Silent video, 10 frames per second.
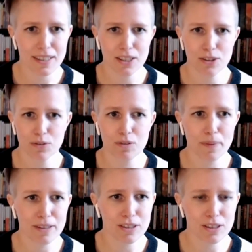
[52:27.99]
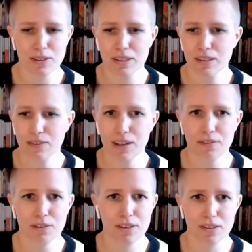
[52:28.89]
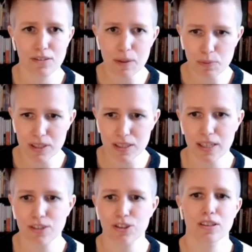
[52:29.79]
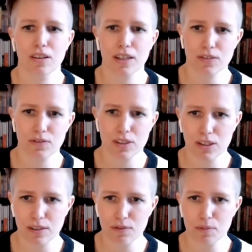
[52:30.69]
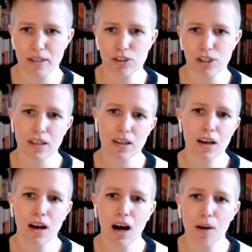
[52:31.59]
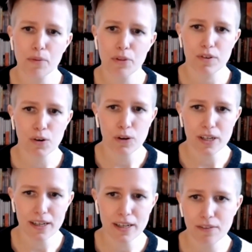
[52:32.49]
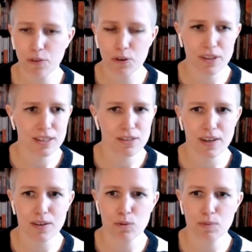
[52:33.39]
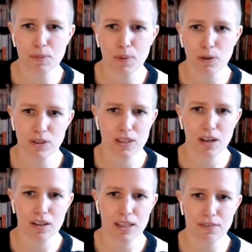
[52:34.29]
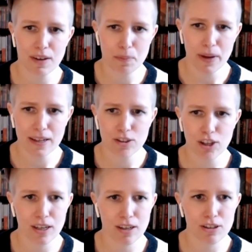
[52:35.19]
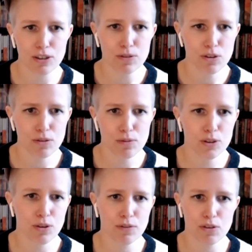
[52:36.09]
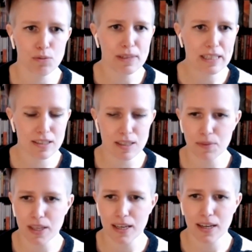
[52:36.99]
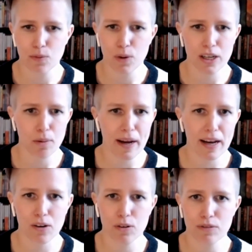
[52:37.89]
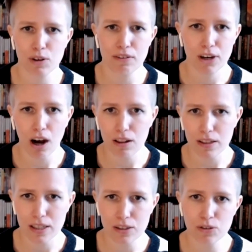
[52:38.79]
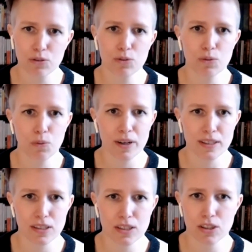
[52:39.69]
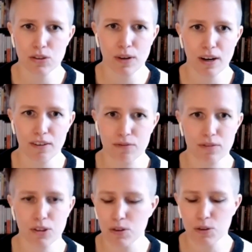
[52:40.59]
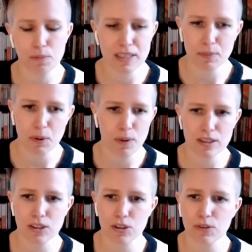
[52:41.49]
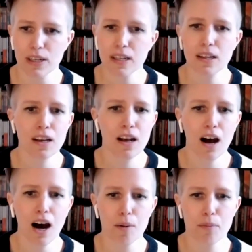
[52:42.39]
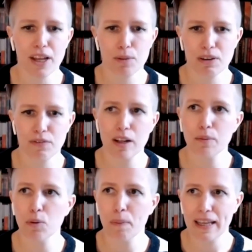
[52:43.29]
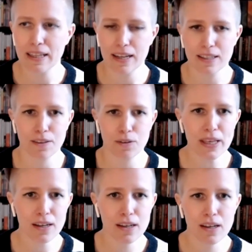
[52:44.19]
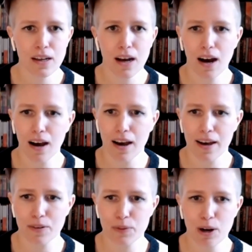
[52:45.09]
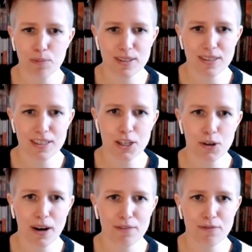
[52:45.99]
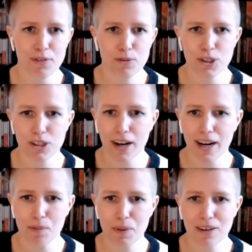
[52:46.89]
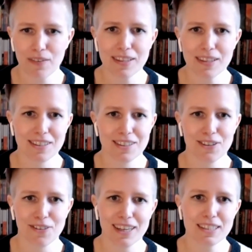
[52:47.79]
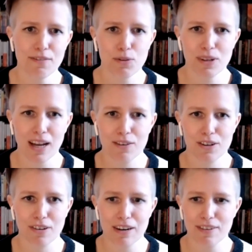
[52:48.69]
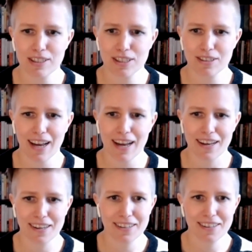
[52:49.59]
Thank you, Roberto and Olivia, for great presentation, lots of really good information. The recording for this event will be posted on the event page and on our YouTube. So if you missed something and want to go back, or if you have a colleague who wants to have, who missed but wants to tune in, that'll be available by the end of the week. And we hope to see you at future IRPIC events. So thanks everyone. Have a great rest of your day.